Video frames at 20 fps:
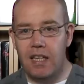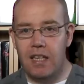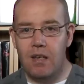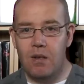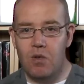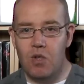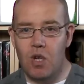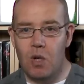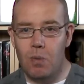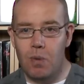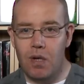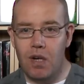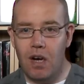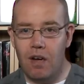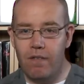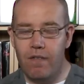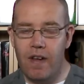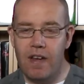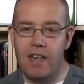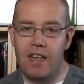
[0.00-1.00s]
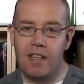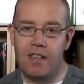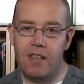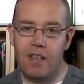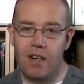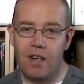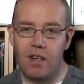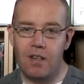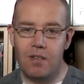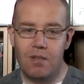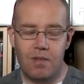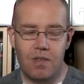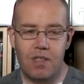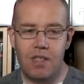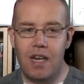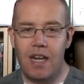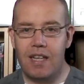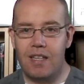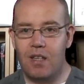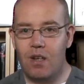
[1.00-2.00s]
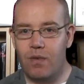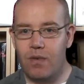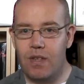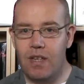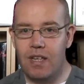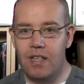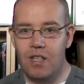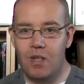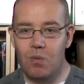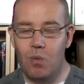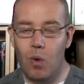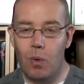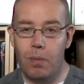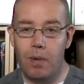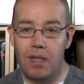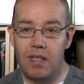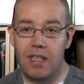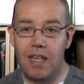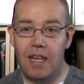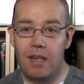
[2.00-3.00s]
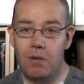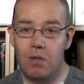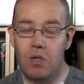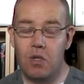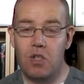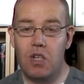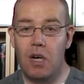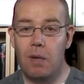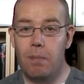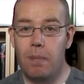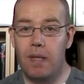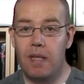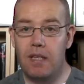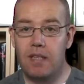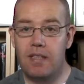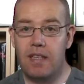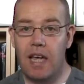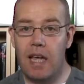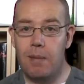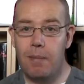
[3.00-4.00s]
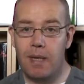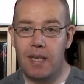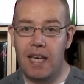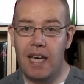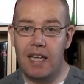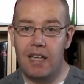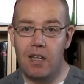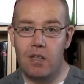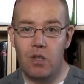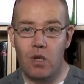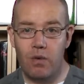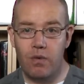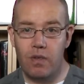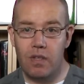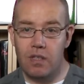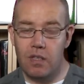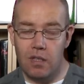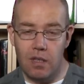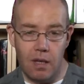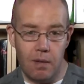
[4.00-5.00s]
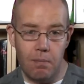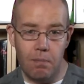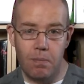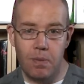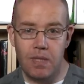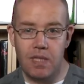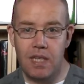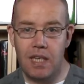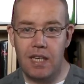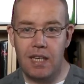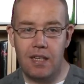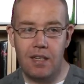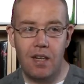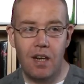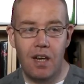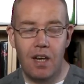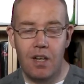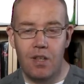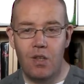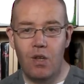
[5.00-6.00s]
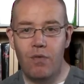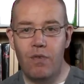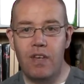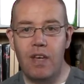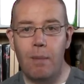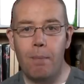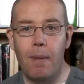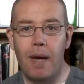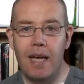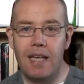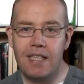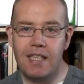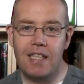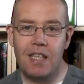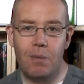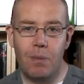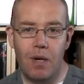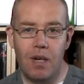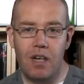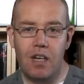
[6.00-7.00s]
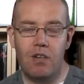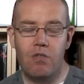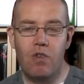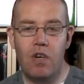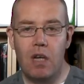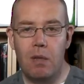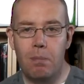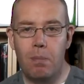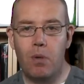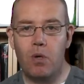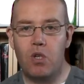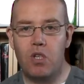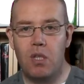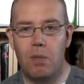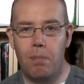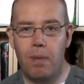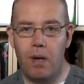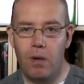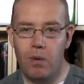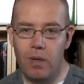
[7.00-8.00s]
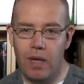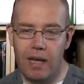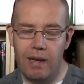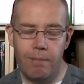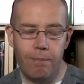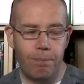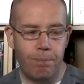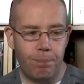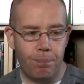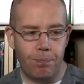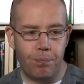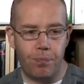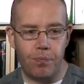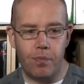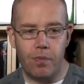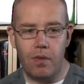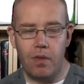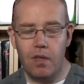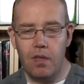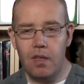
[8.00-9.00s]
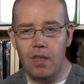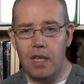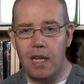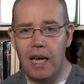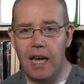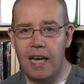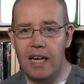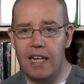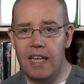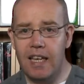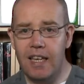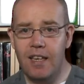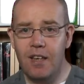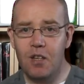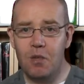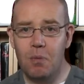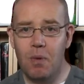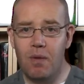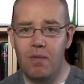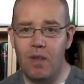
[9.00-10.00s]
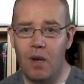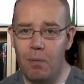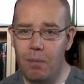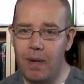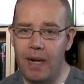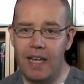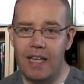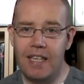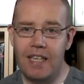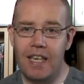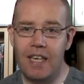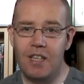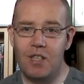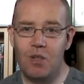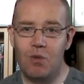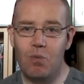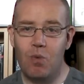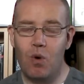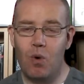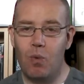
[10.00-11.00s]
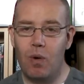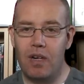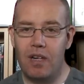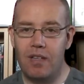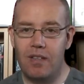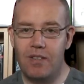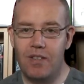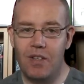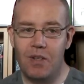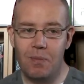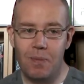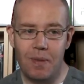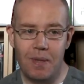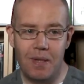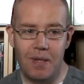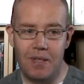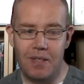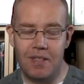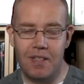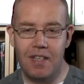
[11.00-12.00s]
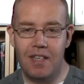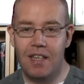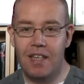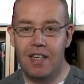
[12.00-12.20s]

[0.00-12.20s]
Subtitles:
YouTuber got offended that I slagged off Gears of War by saying it's just going to be the same again and nothing amazing. They weren't going to really push the boat out, and he accused me of not playing Gears of War 1 and 2 because